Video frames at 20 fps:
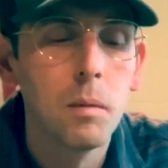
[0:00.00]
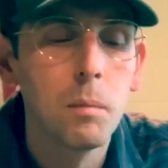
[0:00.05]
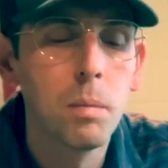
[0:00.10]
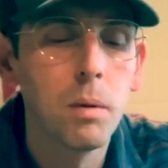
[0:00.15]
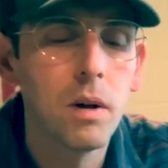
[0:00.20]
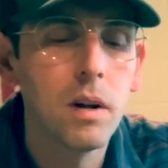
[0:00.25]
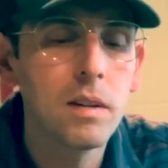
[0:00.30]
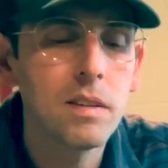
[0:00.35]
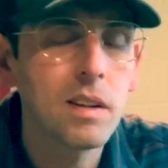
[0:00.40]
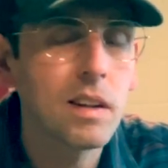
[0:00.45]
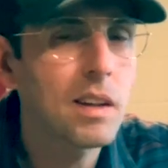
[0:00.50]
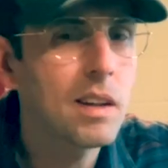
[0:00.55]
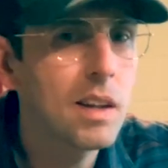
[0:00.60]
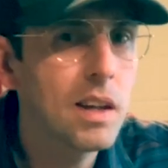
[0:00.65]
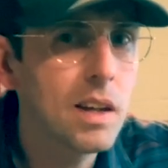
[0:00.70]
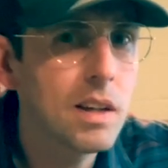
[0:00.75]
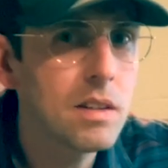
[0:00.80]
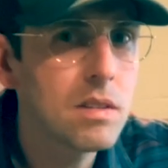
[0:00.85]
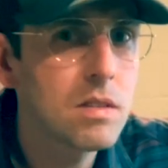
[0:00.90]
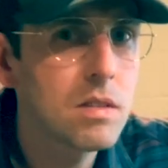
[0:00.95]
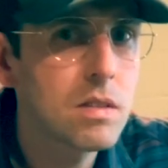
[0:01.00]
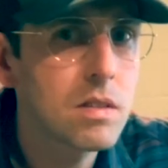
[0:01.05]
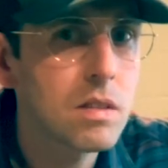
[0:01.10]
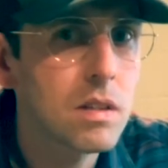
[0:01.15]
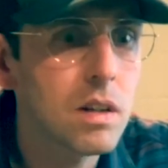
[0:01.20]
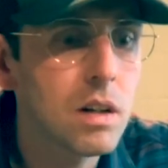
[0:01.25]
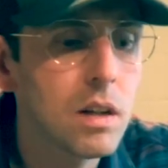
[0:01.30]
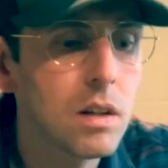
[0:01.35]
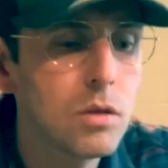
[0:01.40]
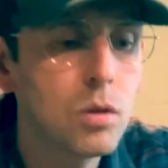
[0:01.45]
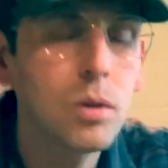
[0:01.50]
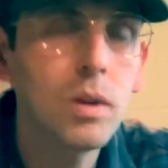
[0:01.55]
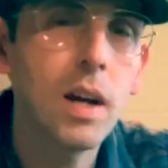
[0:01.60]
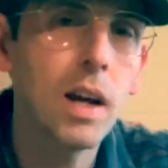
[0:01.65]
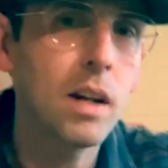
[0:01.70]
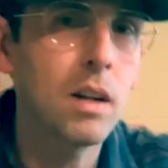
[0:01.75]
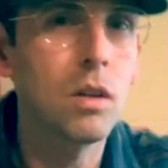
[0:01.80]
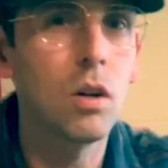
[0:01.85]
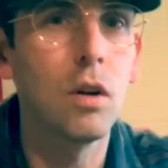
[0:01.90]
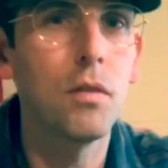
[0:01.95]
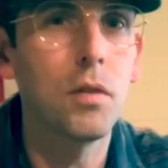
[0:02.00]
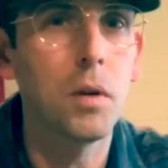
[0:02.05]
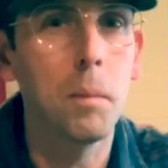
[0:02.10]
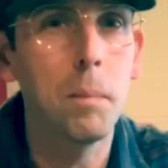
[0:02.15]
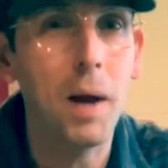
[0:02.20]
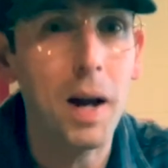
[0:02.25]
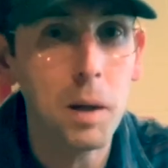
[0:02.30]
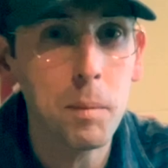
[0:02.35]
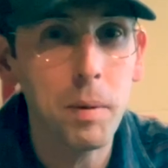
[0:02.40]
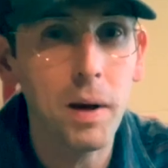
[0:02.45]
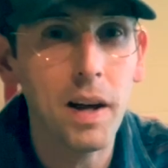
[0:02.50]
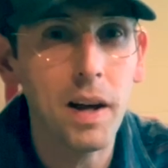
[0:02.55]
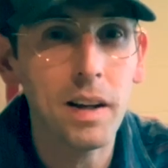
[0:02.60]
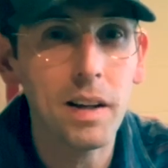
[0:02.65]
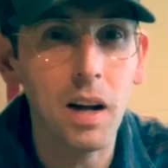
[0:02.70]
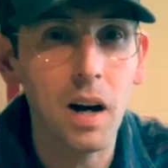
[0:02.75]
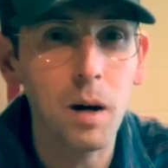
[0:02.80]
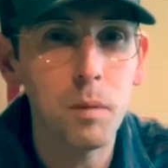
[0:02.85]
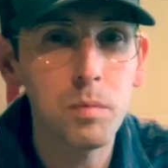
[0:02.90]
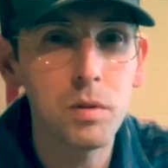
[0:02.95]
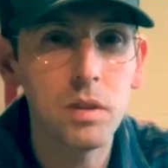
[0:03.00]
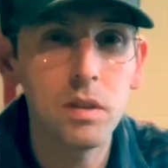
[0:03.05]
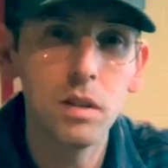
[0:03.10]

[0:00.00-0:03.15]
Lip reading: but the kids, you can go for a backpack option.